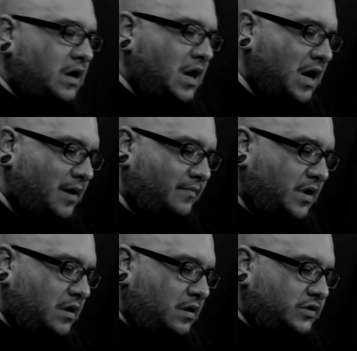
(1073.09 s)

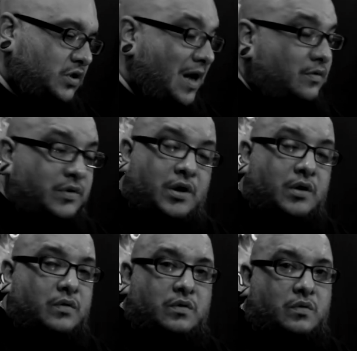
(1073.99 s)
So I don't
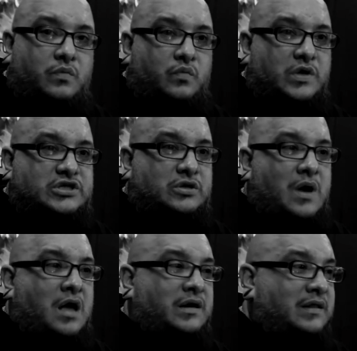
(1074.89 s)
know what's
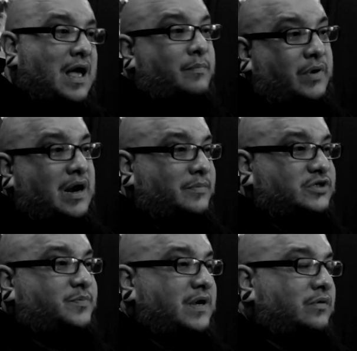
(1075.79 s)
surrounding that, but I'm
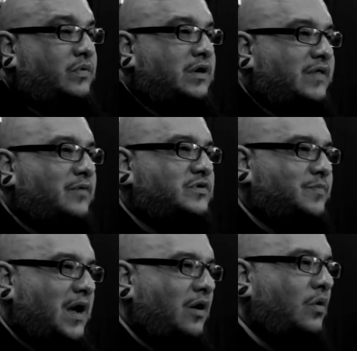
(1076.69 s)
just being real. That was
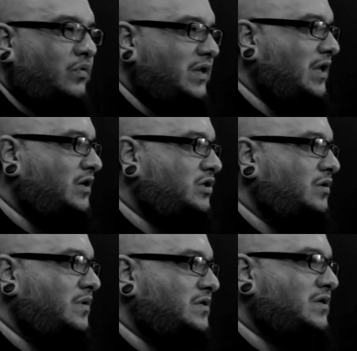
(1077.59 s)
my only
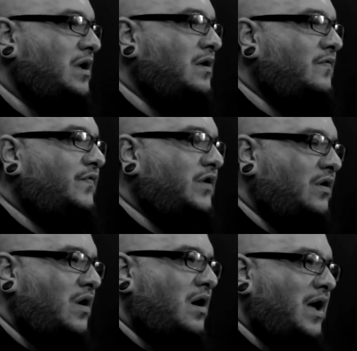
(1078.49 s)
issue is, you
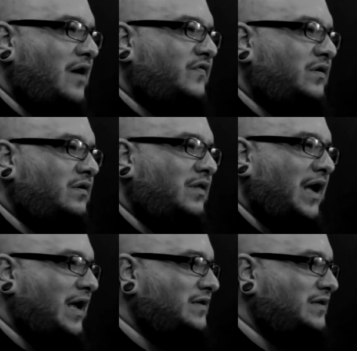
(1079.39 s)
know, I'll have to, like,